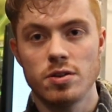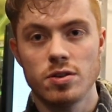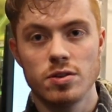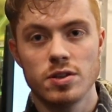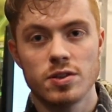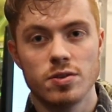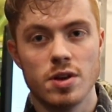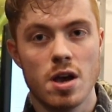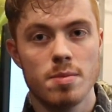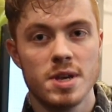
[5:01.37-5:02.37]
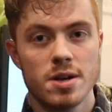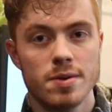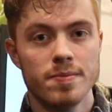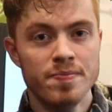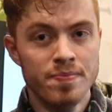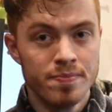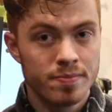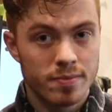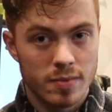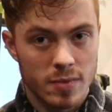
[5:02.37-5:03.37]
turn this little knob here
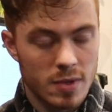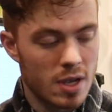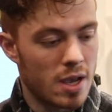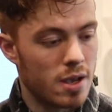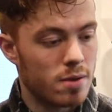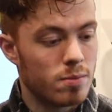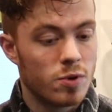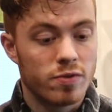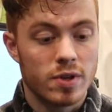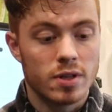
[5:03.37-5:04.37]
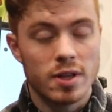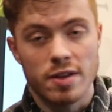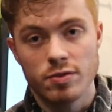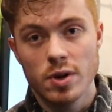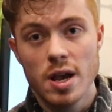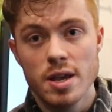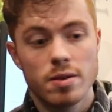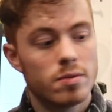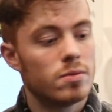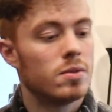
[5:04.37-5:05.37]
and move it left, right,